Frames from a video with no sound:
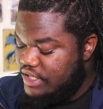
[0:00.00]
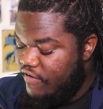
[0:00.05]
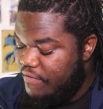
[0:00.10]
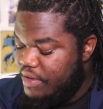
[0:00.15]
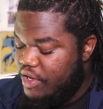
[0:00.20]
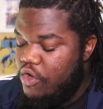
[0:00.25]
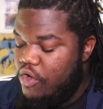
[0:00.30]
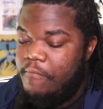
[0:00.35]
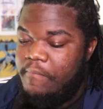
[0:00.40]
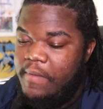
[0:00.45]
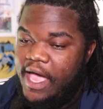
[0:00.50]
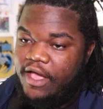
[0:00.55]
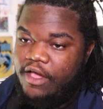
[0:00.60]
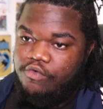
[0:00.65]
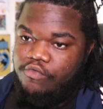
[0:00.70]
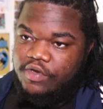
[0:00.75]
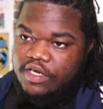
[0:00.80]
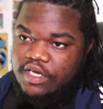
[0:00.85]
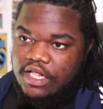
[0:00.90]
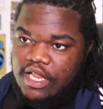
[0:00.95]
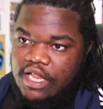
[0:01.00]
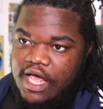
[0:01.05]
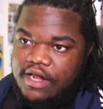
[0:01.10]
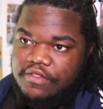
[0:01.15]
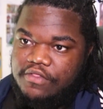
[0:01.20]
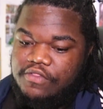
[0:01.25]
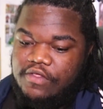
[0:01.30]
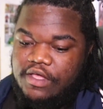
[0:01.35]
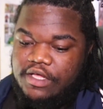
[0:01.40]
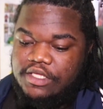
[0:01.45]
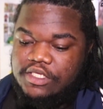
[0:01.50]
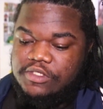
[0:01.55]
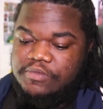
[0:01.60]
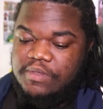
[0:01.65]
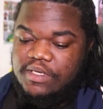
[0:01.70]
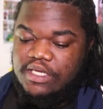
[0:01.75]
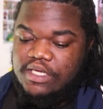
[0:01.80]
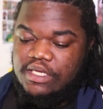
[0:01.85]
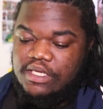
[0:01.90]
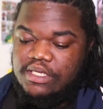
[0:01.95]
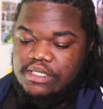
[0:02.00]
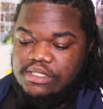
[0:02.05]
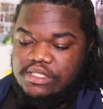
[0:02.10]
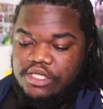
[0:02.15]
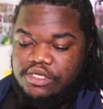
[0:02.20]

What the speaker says: I've been going back and reading a lot of things, because